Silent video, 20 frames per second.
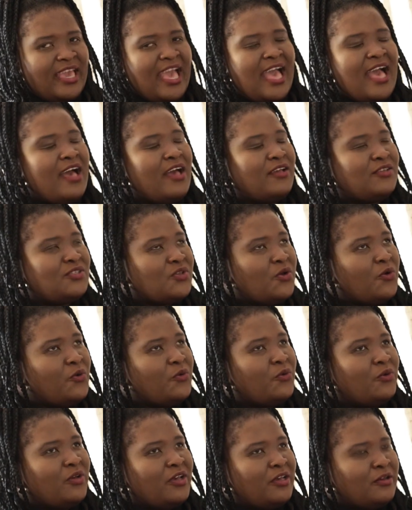Yeah.
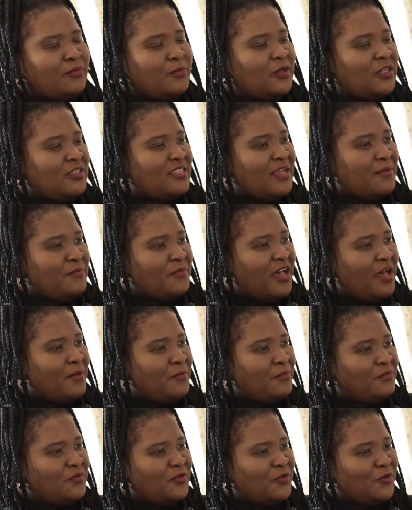So, because
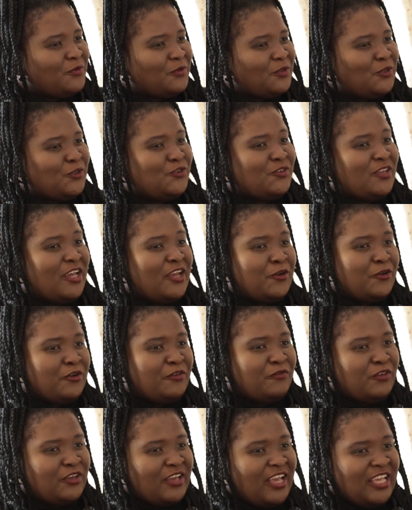I don't
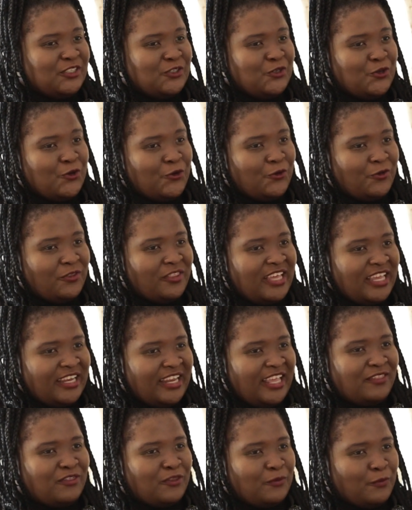know if you guys know
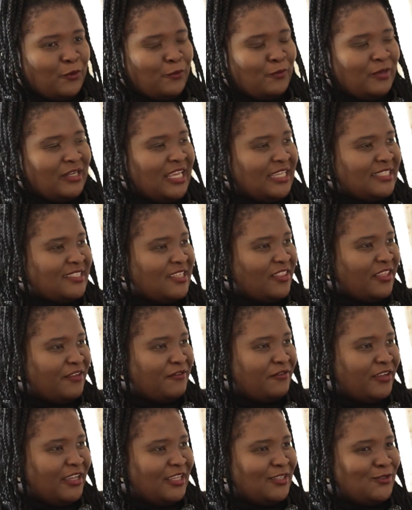that at the moment, like South
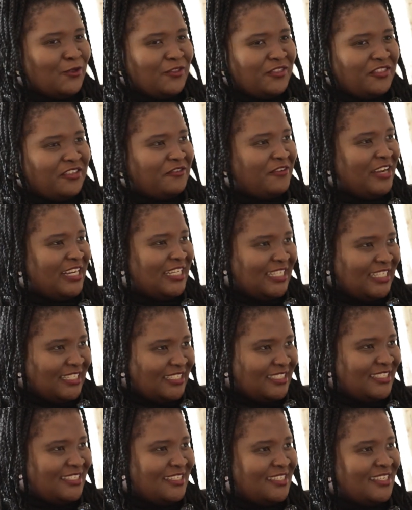Africa is on the red
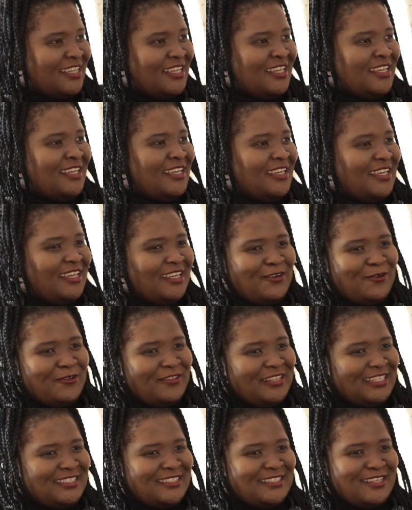list and
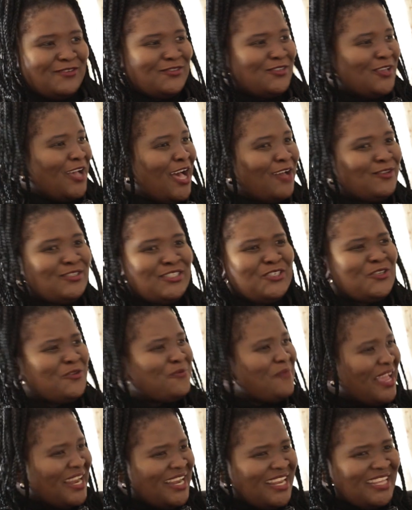all that stuff. So how did
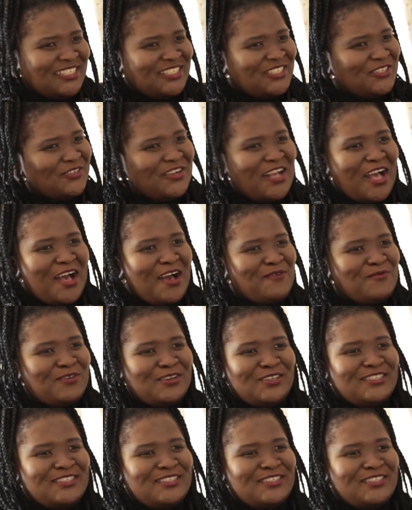you manage to come?